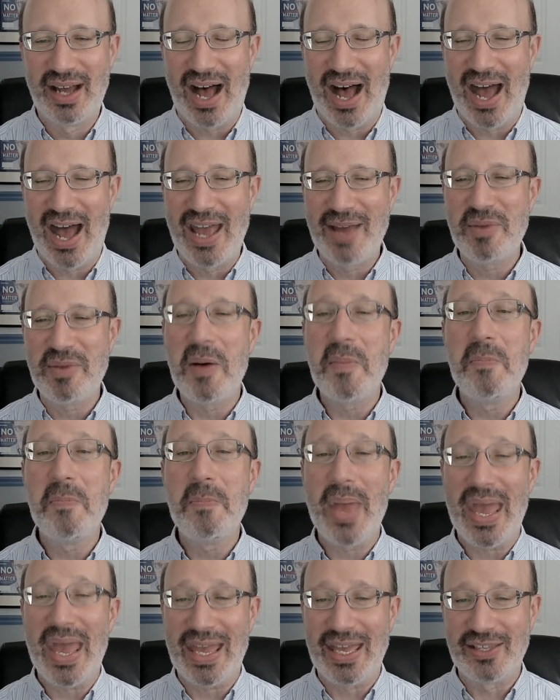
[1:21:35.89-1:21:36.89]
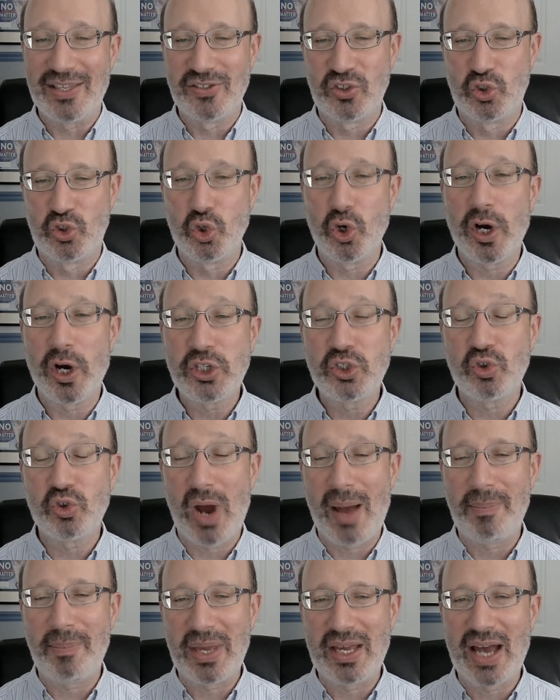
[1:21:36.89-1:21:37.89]
I am amazed,
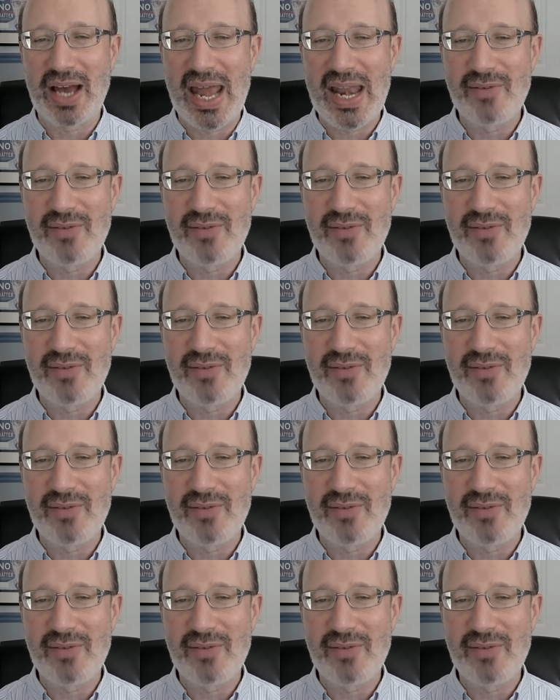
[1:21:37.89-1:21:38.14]
jaw-dropping kind